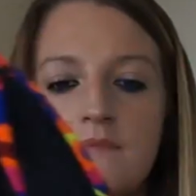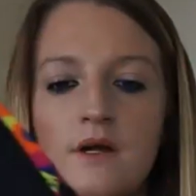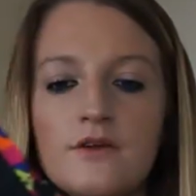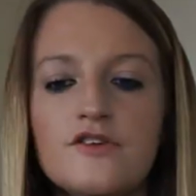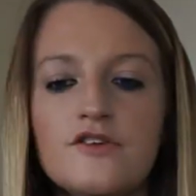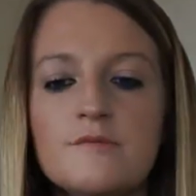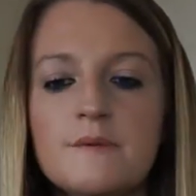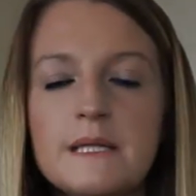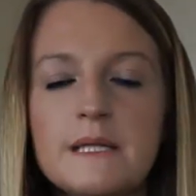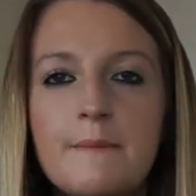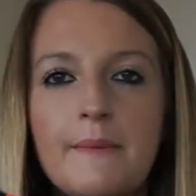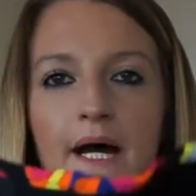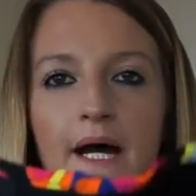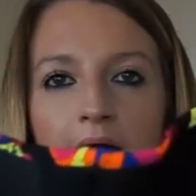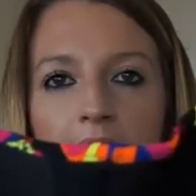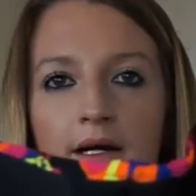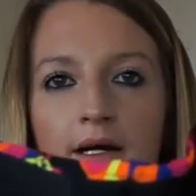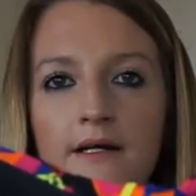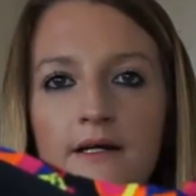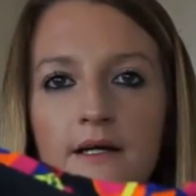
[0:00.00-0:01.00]
It's up at the
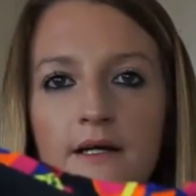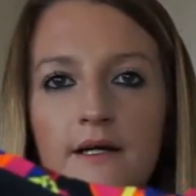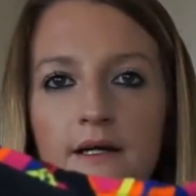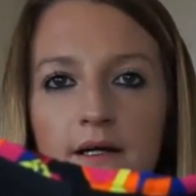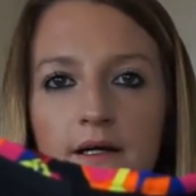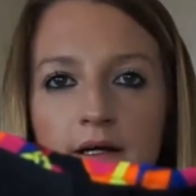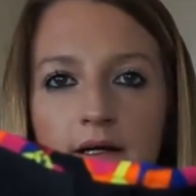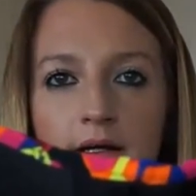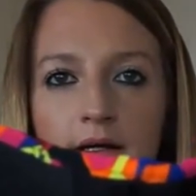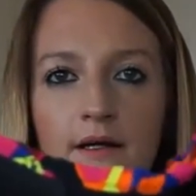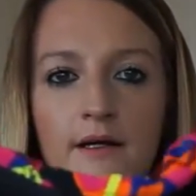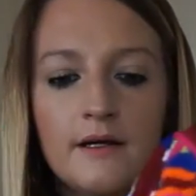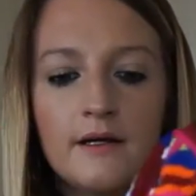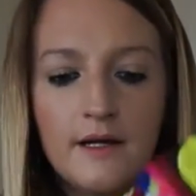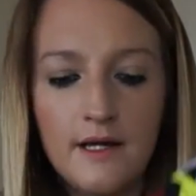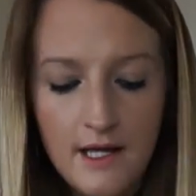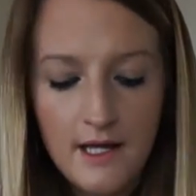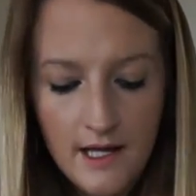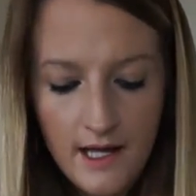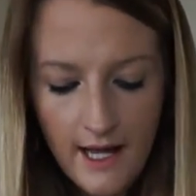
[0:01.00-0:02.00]
back.
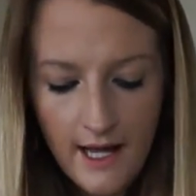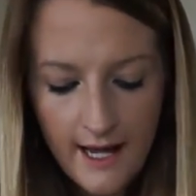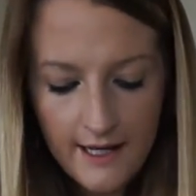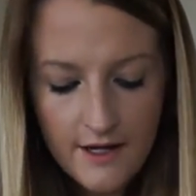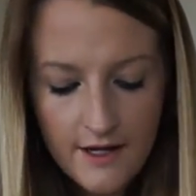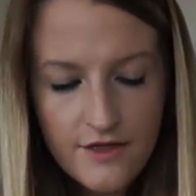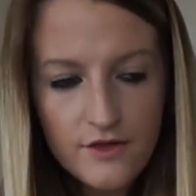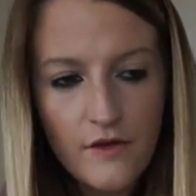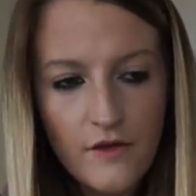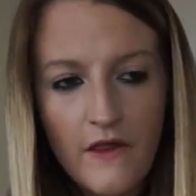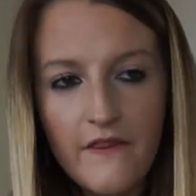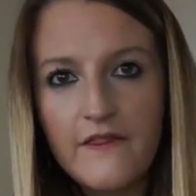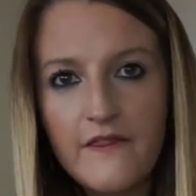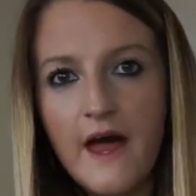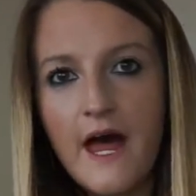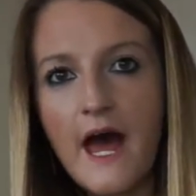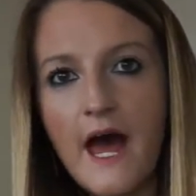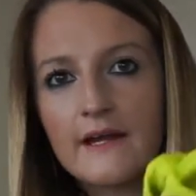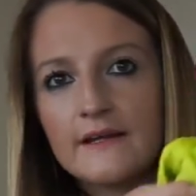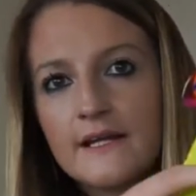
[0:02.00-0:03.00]
And I thought that
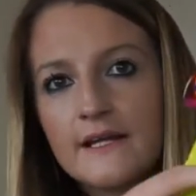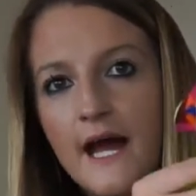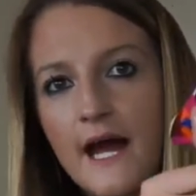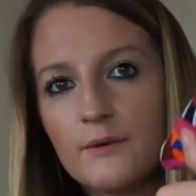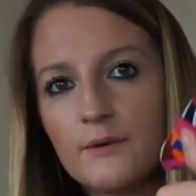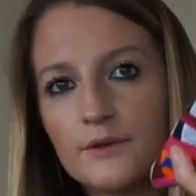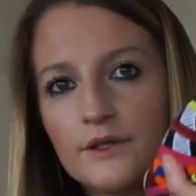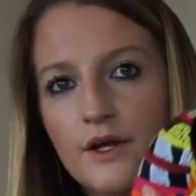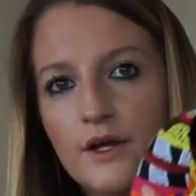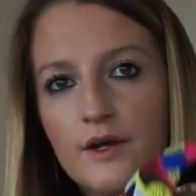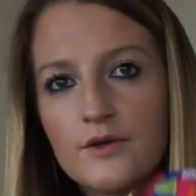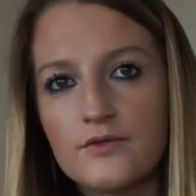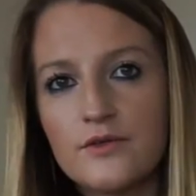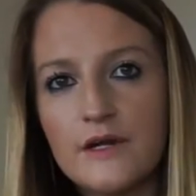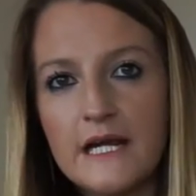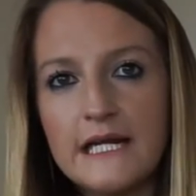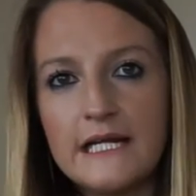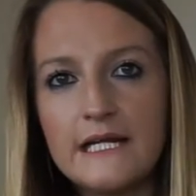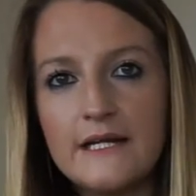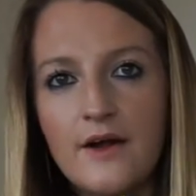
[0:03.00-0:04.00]
that and that would go
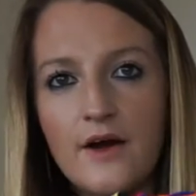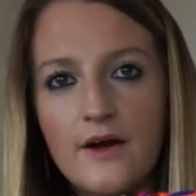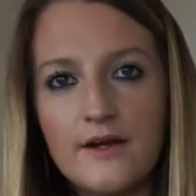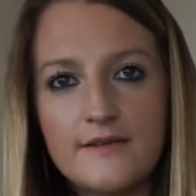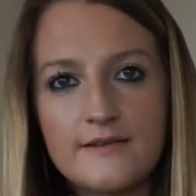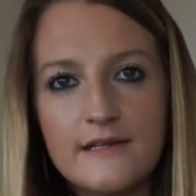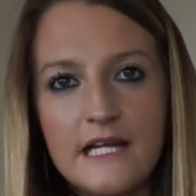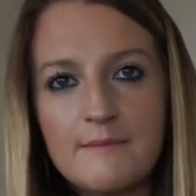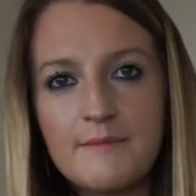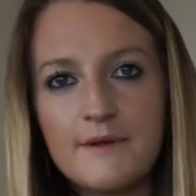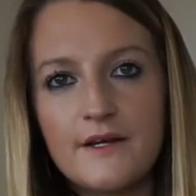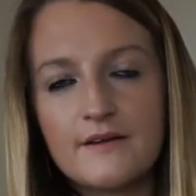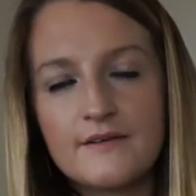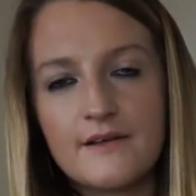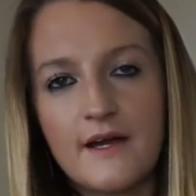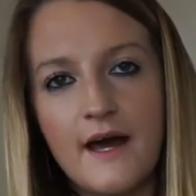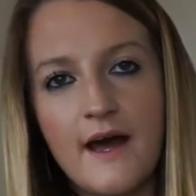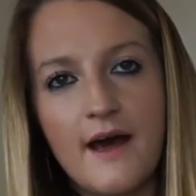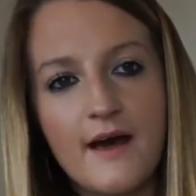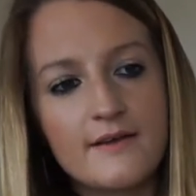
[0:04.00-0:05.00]
really nicely because
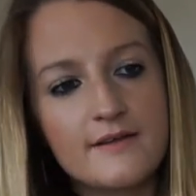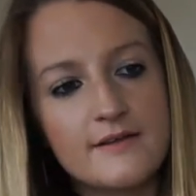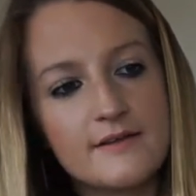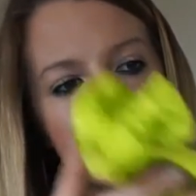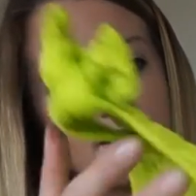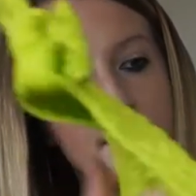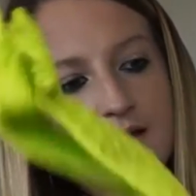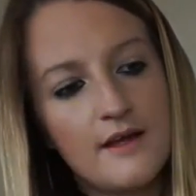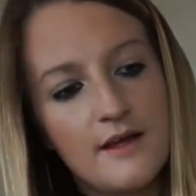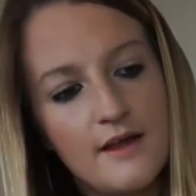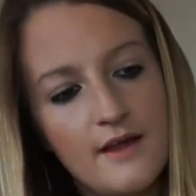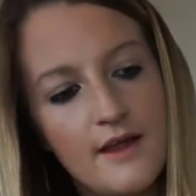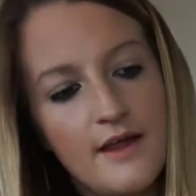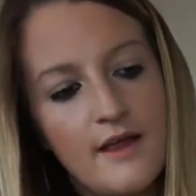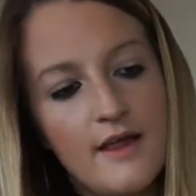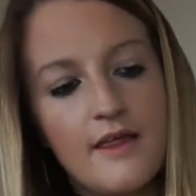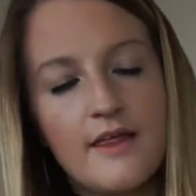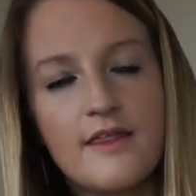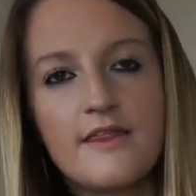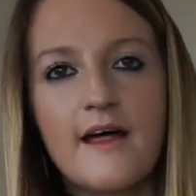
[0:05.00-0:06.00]
it has
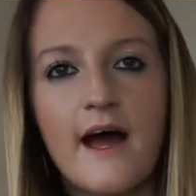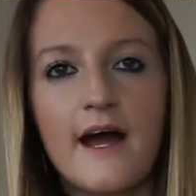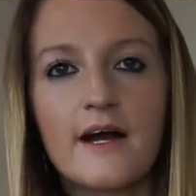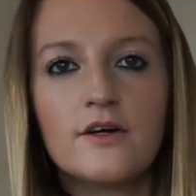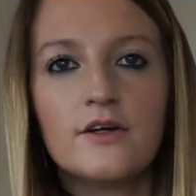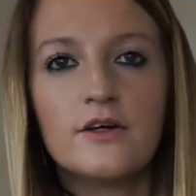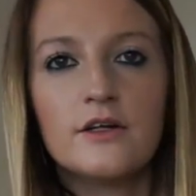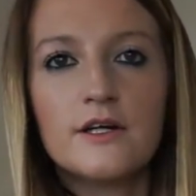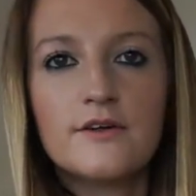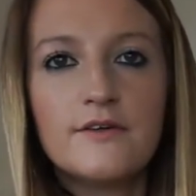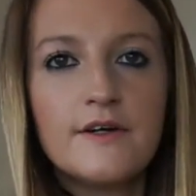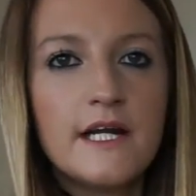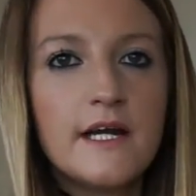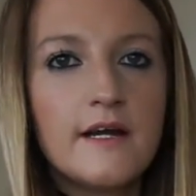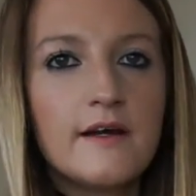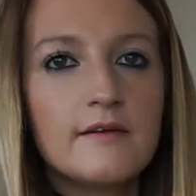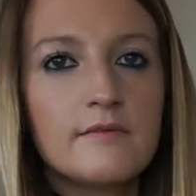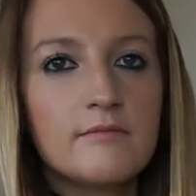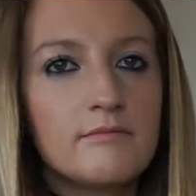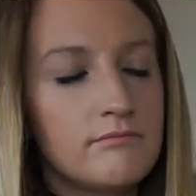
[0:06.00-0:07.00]
that colour in
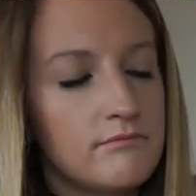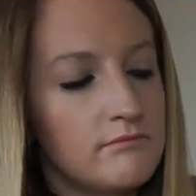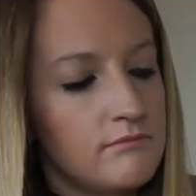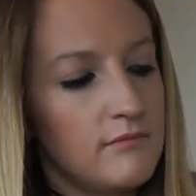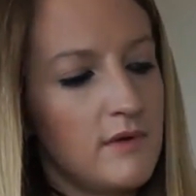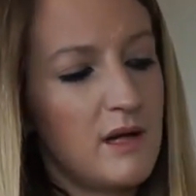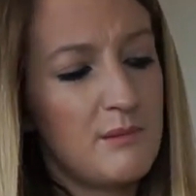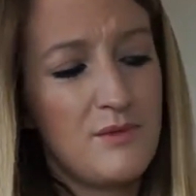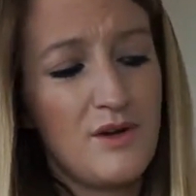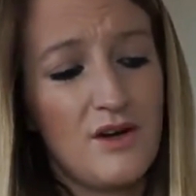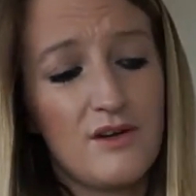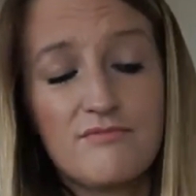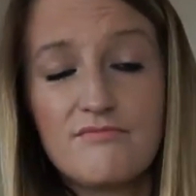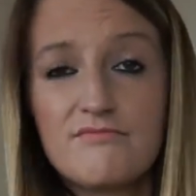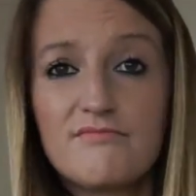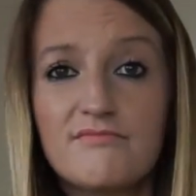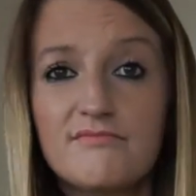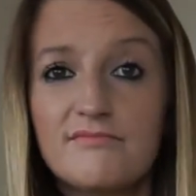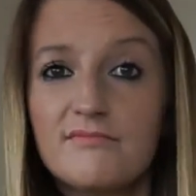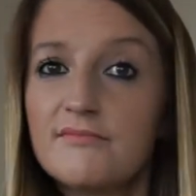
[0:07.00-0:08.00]
it. I'm not
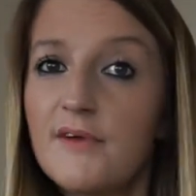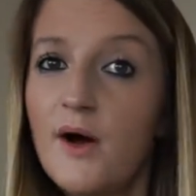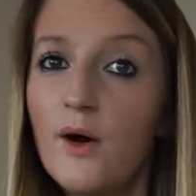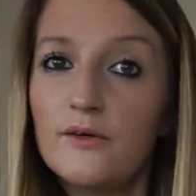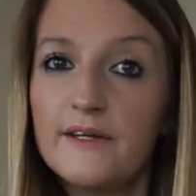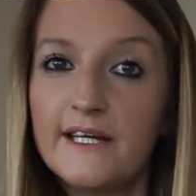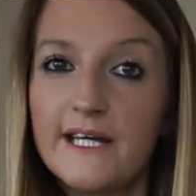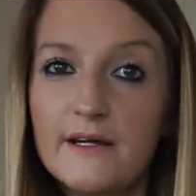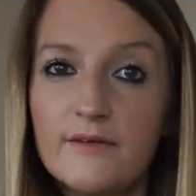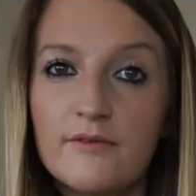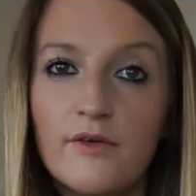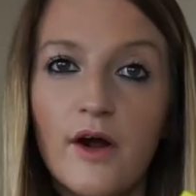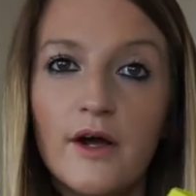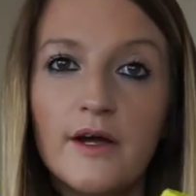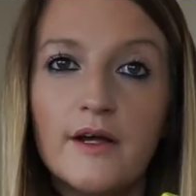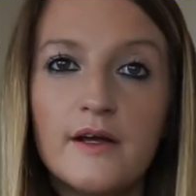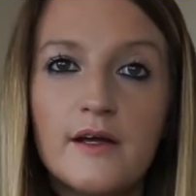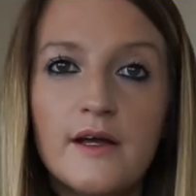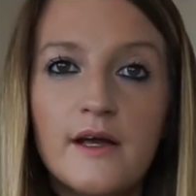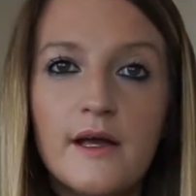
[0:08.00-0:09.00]
holding it
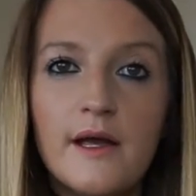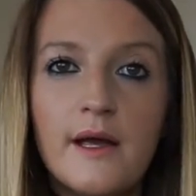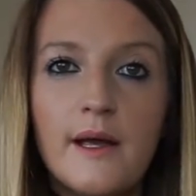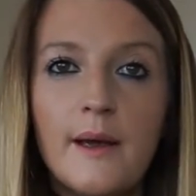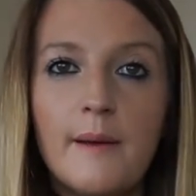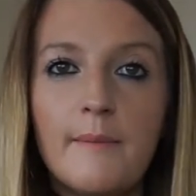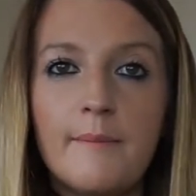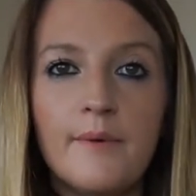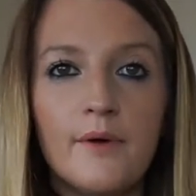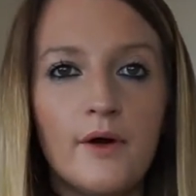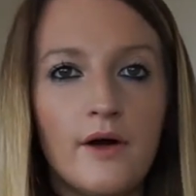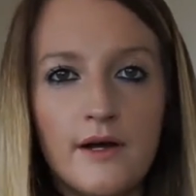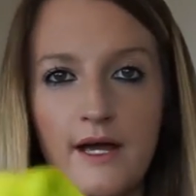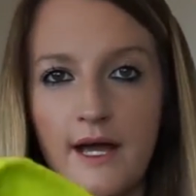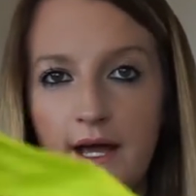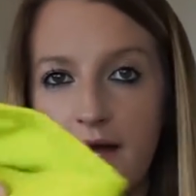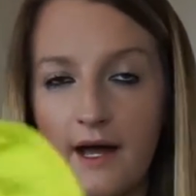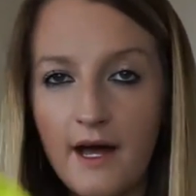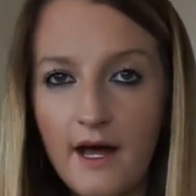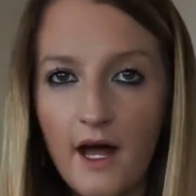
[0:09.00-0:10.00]
right, but
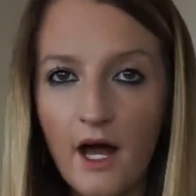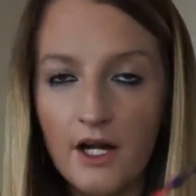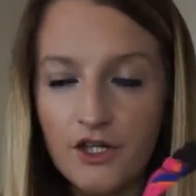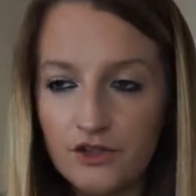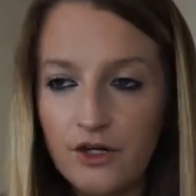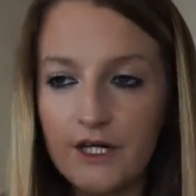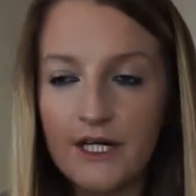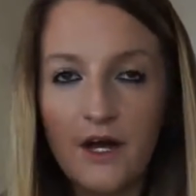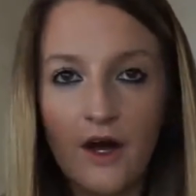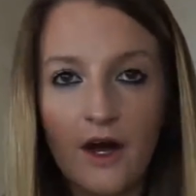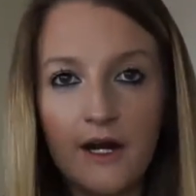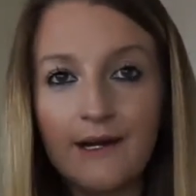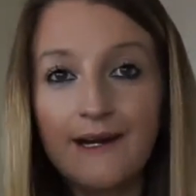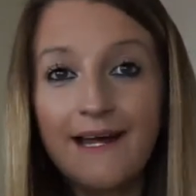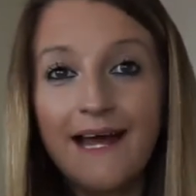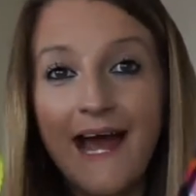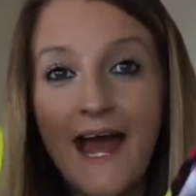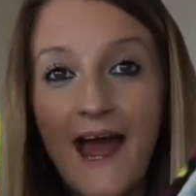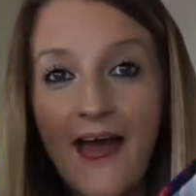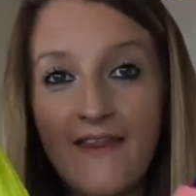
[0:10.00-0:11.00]
I tried it on
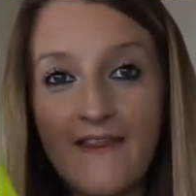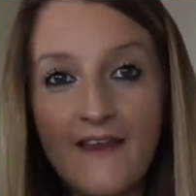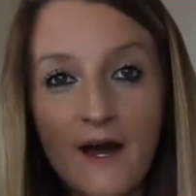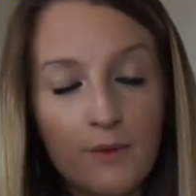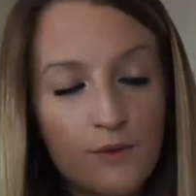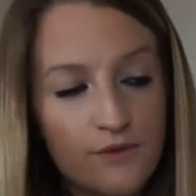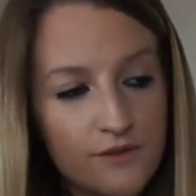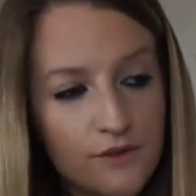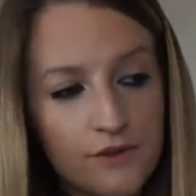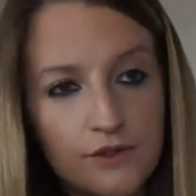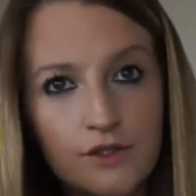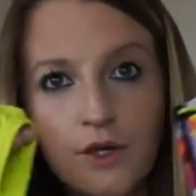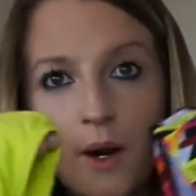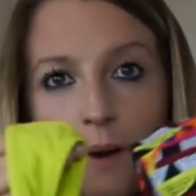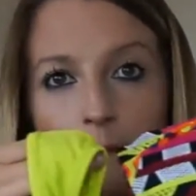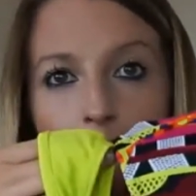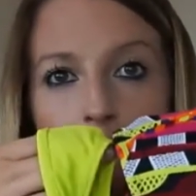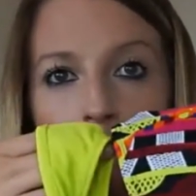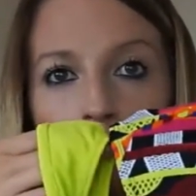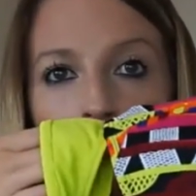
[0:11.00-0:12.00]
and that was a good
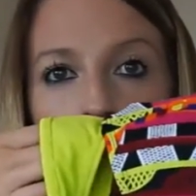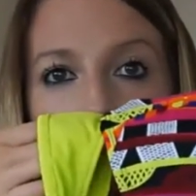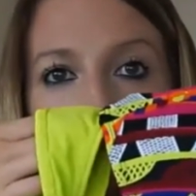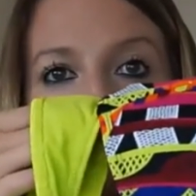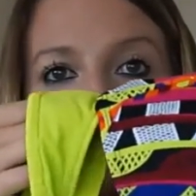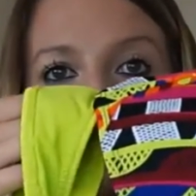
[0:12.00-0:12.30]
combo,